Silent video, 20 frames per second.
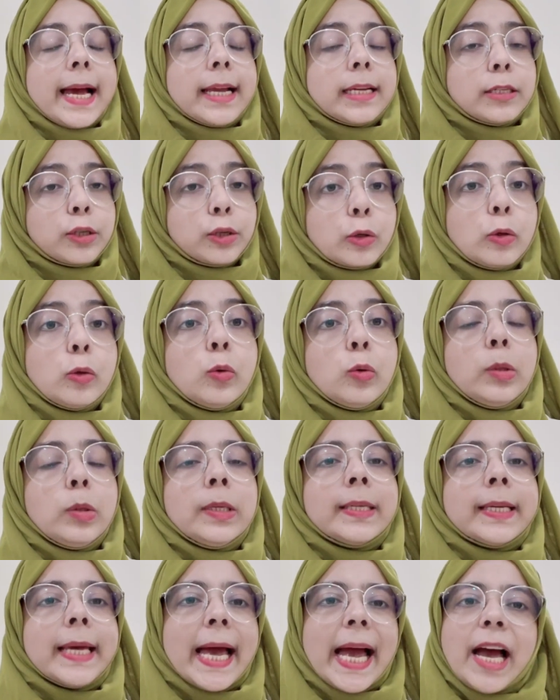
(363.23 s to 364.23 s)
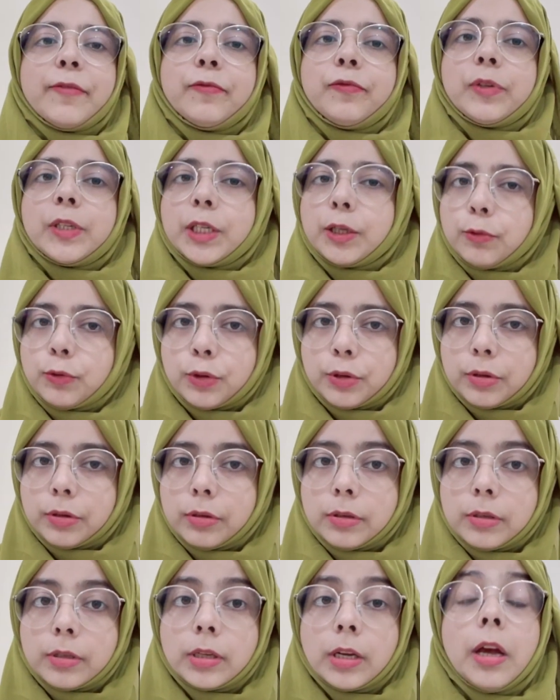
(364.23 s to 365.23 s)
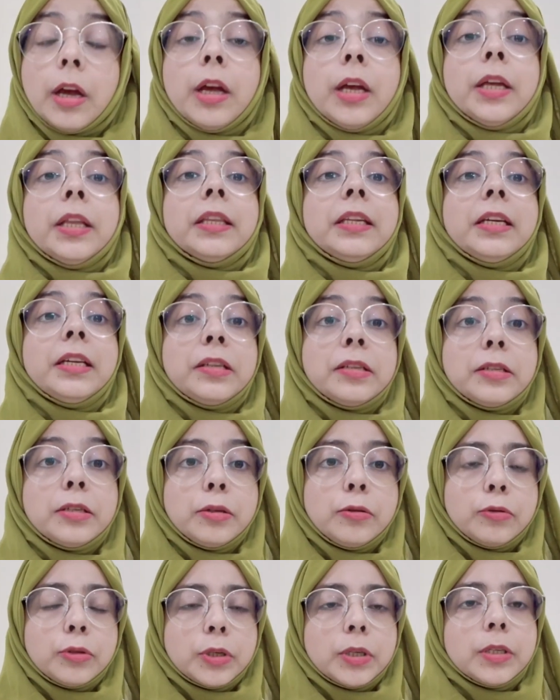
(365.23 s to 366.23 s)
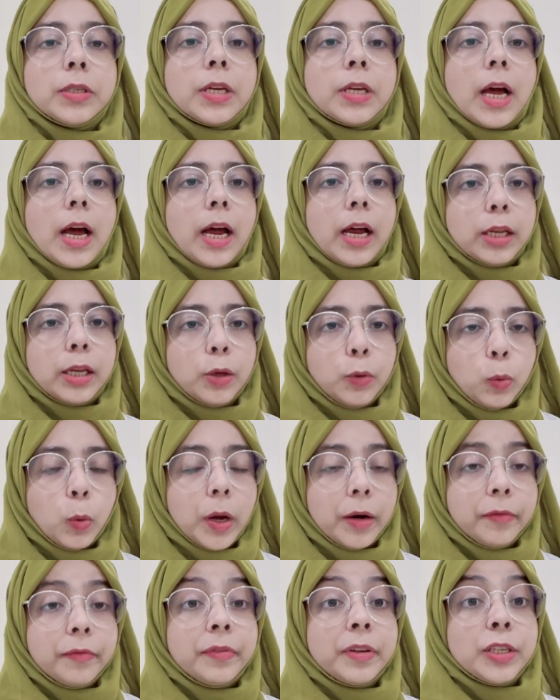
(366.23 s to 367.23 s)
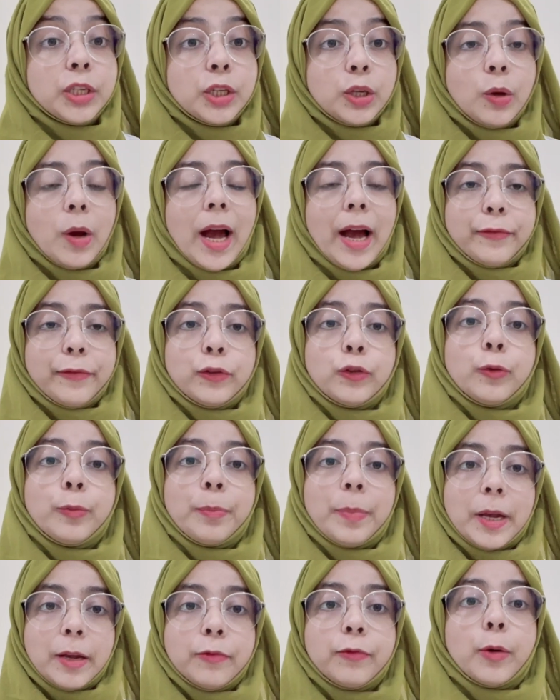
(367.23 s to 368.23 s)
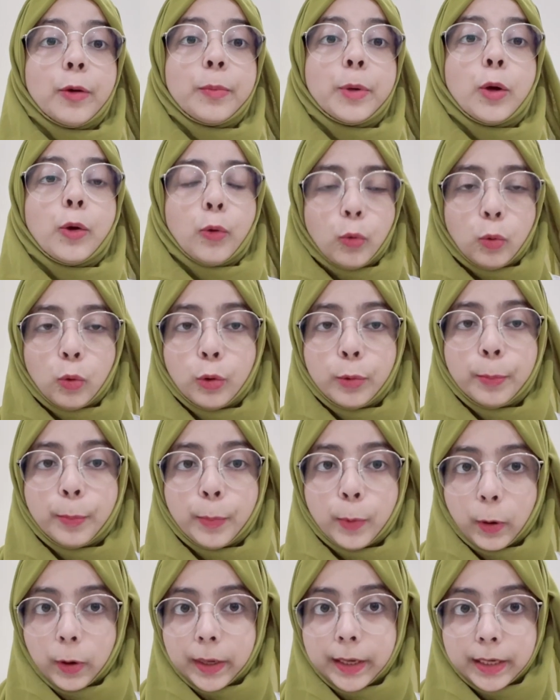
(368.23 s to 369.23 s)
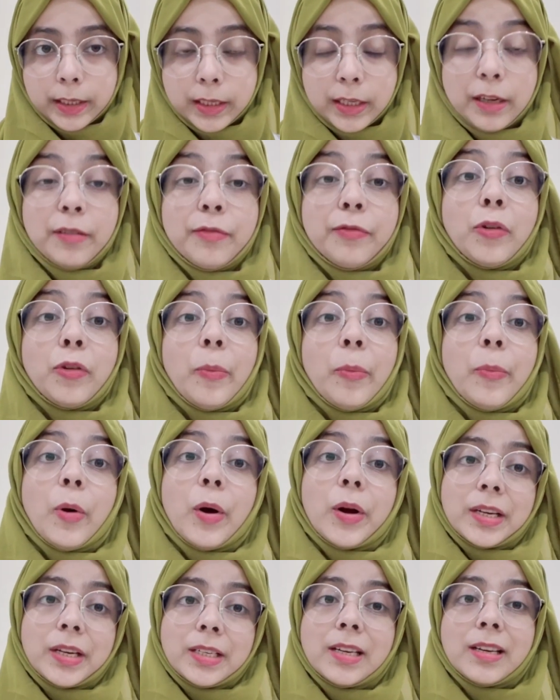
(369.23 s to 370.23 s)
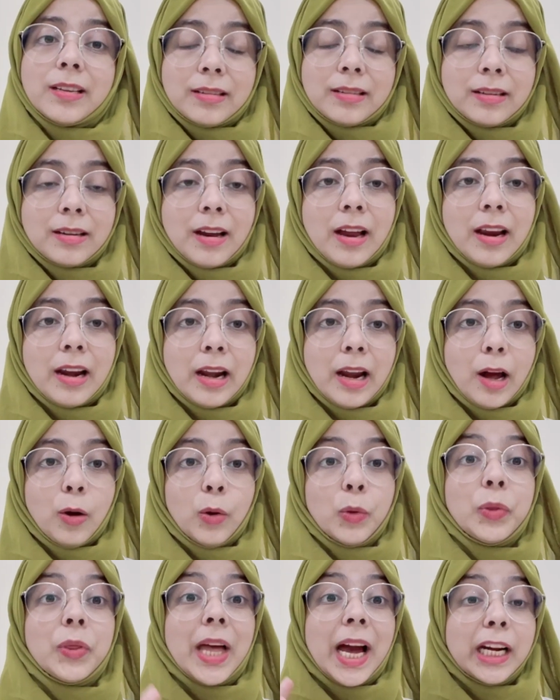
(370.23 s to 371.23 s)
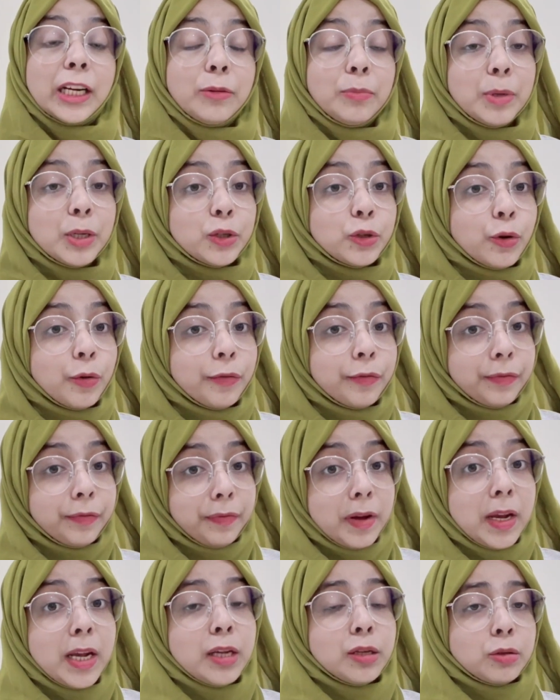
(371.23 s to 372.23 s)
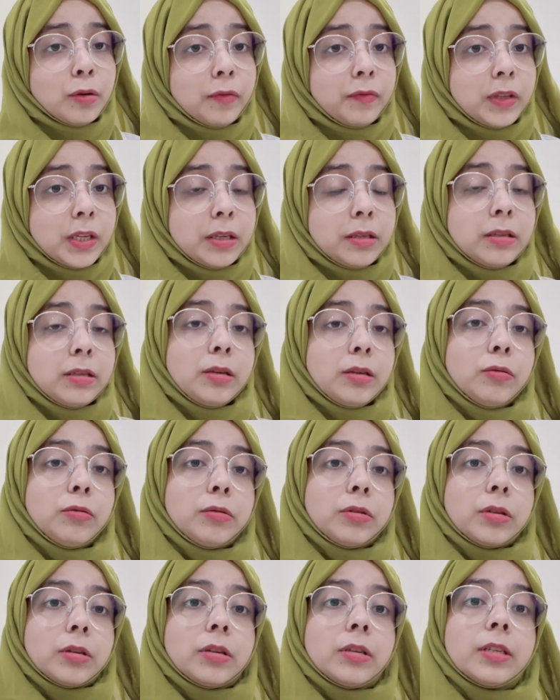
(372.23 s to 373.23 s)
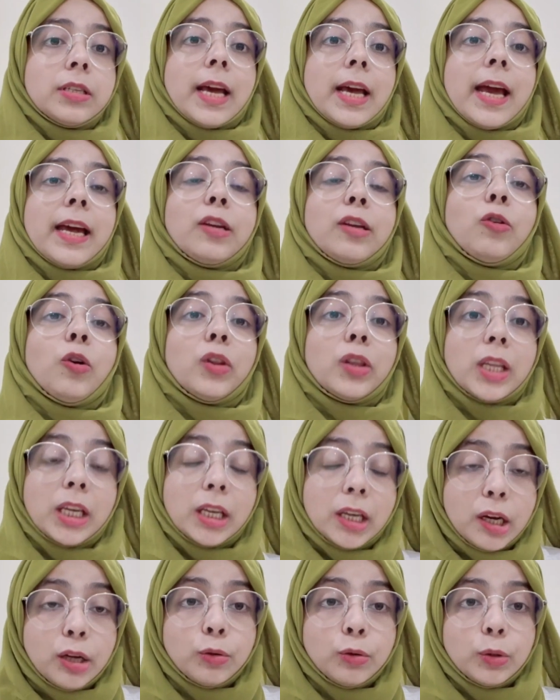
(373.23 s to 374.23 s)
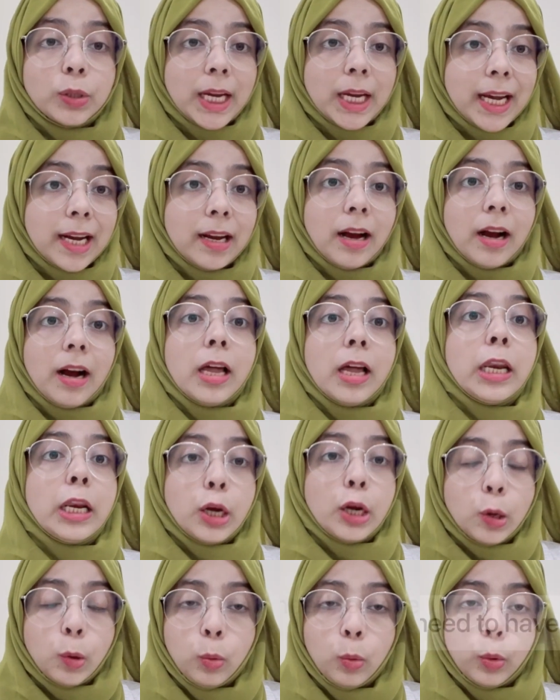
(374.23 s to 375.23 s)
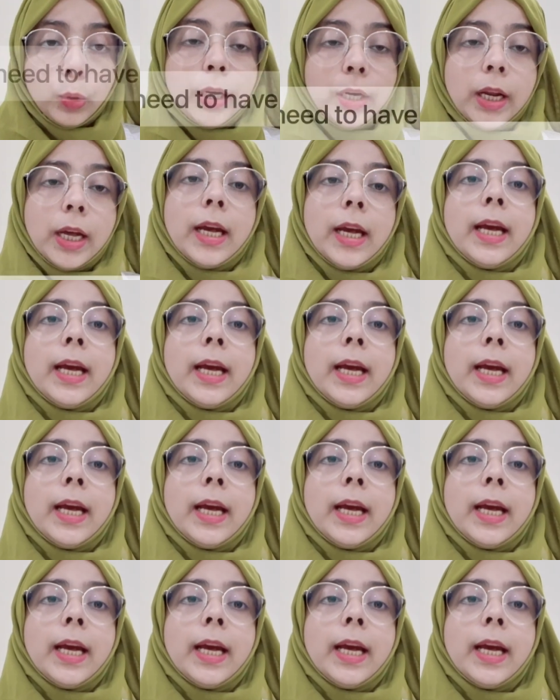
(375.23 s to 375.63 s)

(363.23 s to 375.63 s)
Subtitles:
and schools have tuitions. These tuitions are the one which you have to pay from your own pocket. If your pocket doesn't allow that much of fees of these tuitions and you're thinking to take a loan,